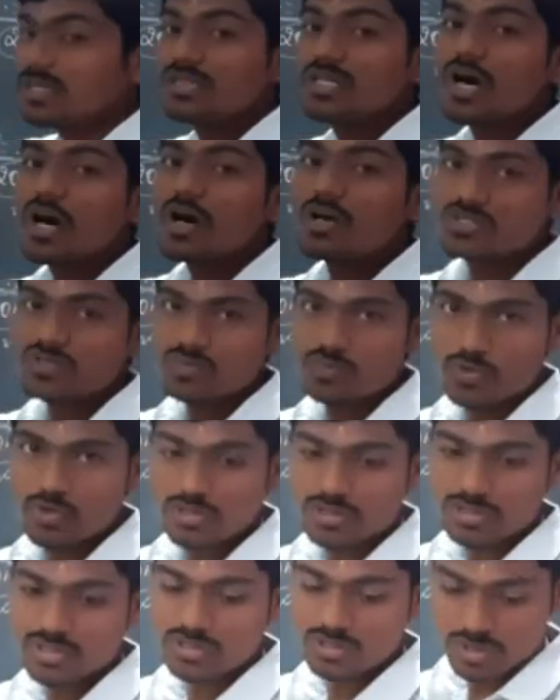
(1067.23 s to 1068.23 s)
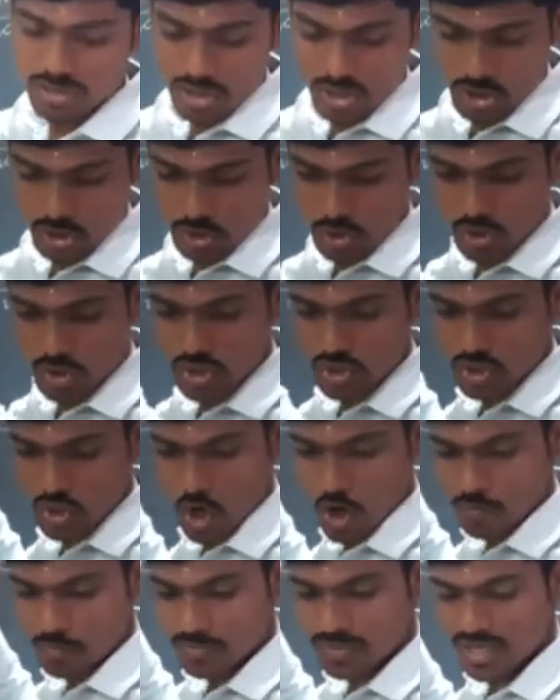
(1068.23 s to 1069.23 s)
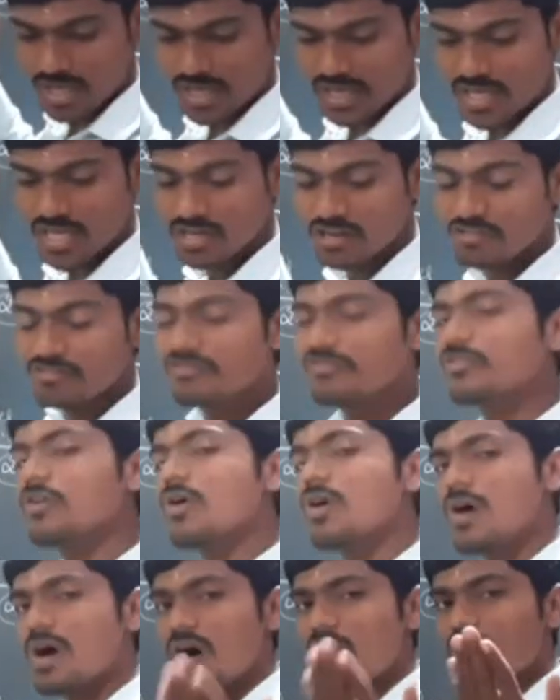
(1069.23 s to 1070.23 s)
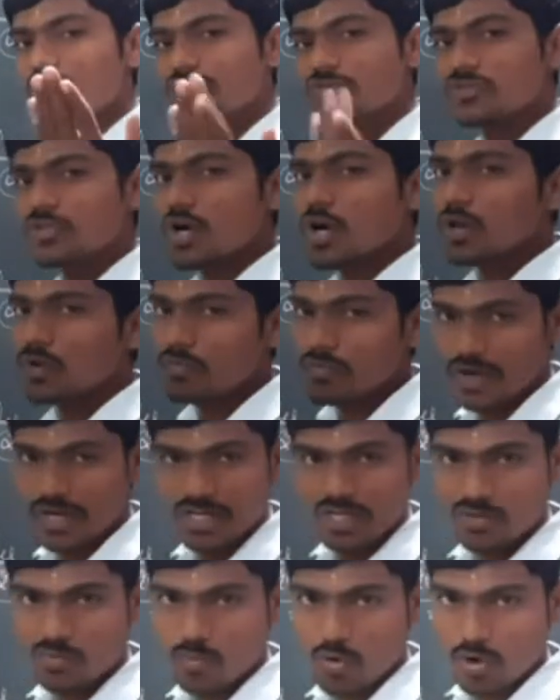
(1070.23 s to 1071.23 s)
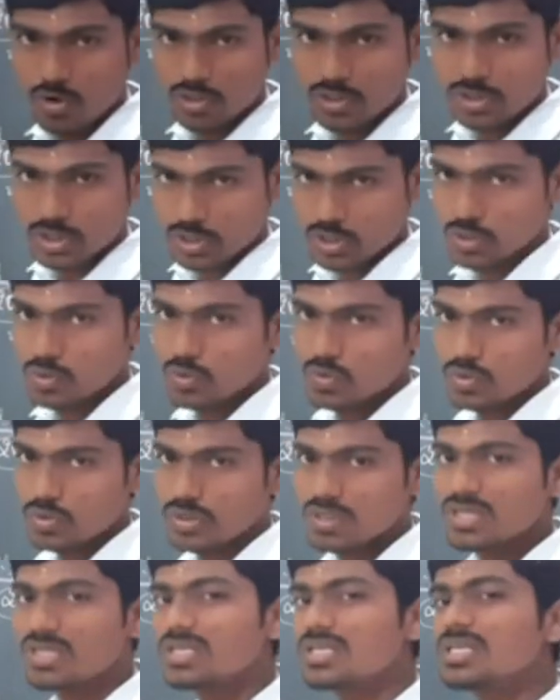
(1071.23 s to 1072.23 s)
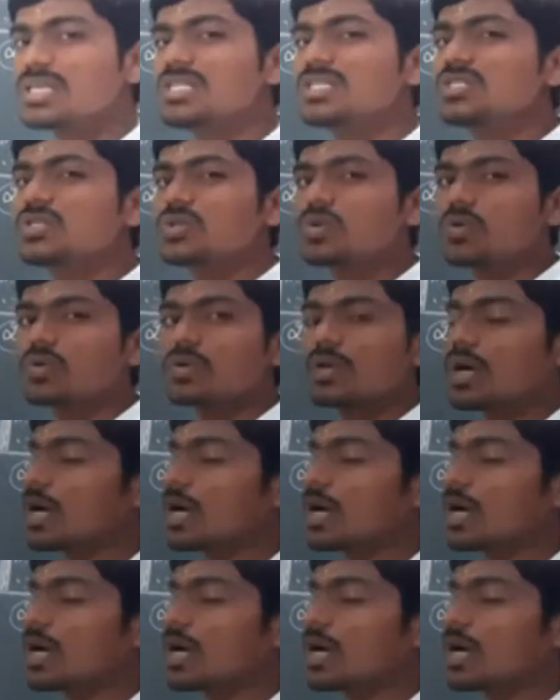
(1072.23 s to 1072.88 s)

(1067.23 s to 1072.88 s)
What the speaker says: the osmosis, to stop the inflow of solvent molecule is known